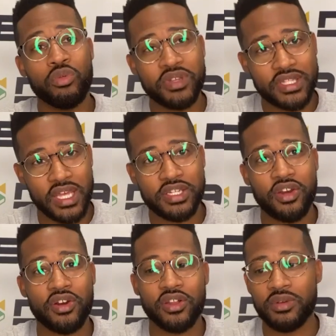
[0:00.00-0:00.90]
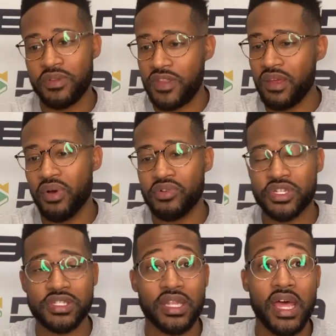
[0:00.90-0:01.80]
be sketchy early with the
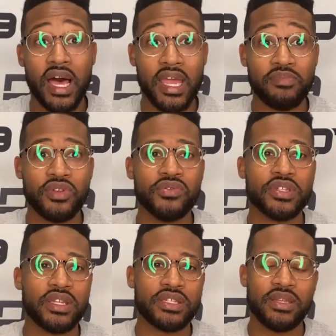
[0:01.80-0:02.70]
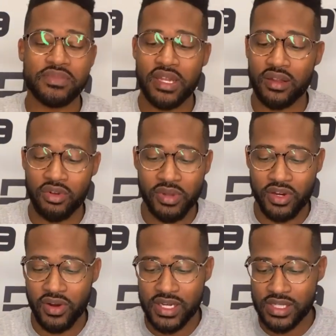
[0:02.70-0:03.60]
emotions and the hype. Usually teams get a little bit
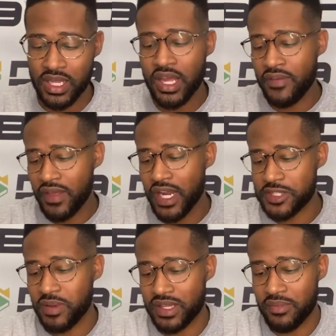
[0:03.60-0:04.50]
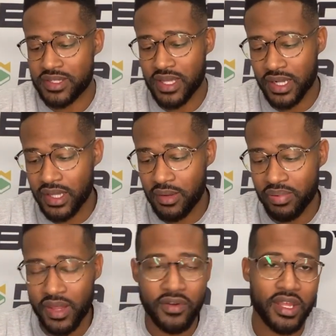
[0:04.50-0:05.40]
crazy. Then I expect them to settle in and
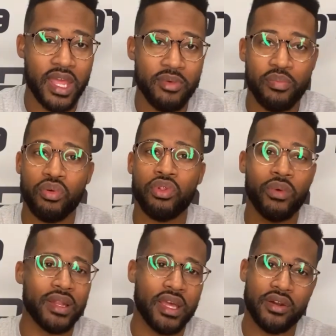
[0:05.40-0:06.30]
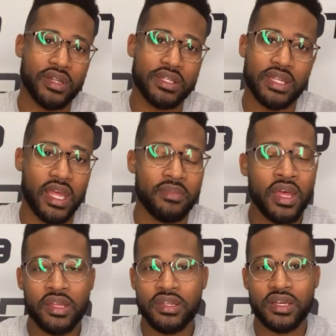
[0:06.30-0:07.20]
play their game and pull away later in this game.
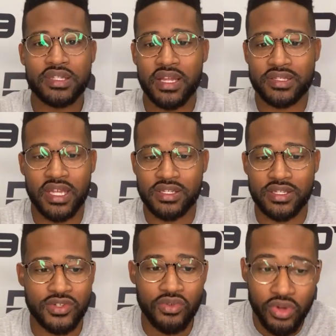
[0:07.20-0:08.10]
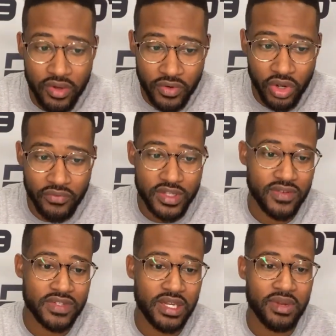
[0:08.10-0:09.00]
Youngstown State's just too good of an
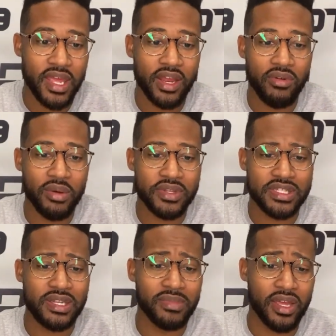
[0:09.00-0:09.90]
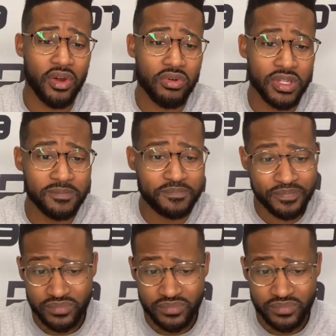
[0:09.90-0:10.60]
offensive team to hang around with a team like Oakland